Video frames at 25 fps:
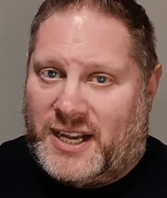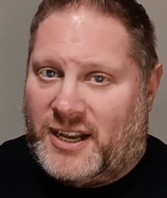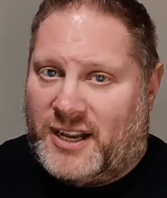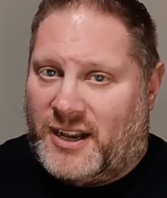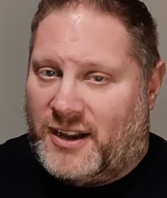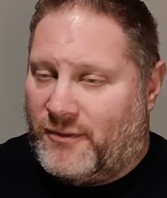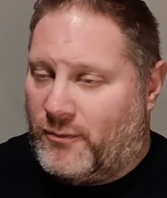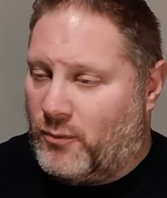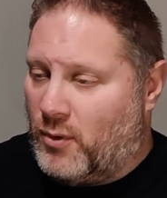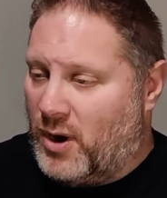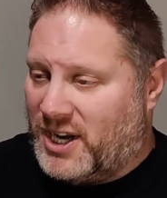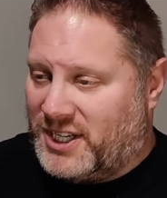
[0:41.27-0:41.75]

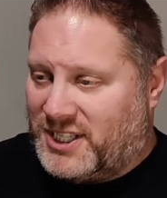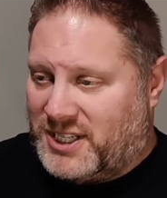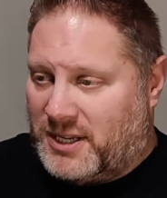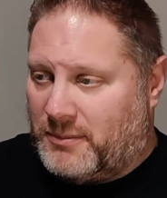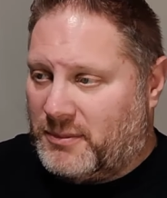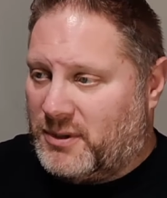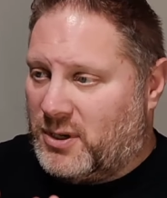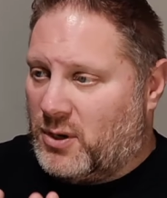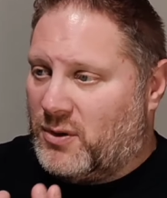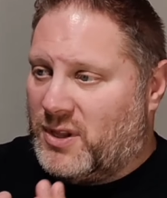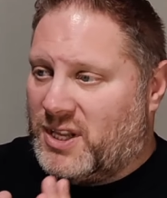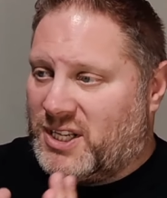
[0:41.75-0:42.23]
and have watched
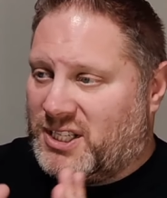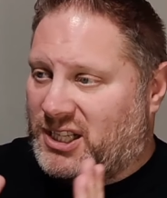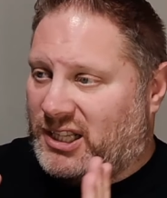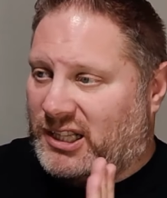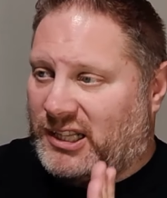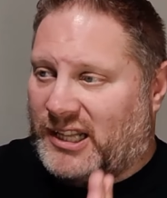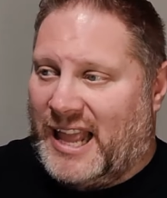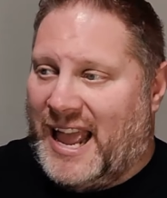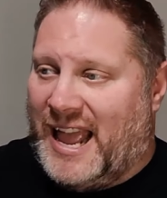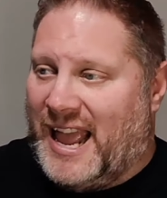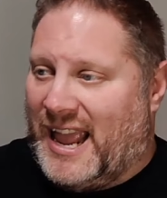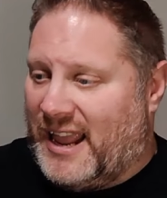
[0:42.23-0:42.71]
him do this
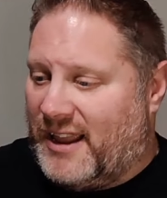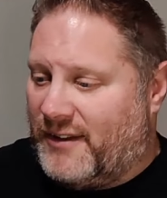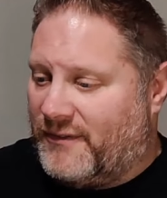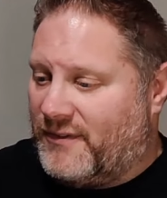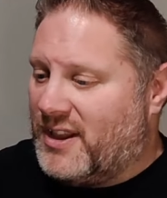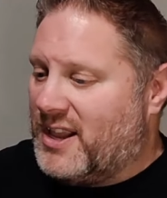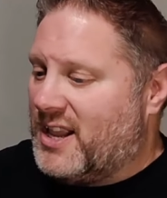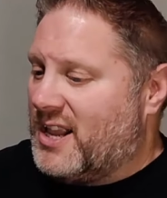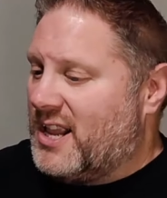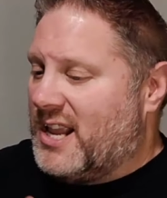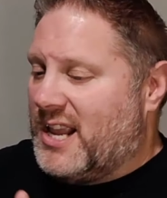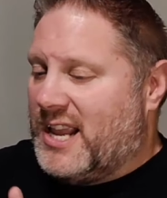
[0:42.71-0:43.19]
live.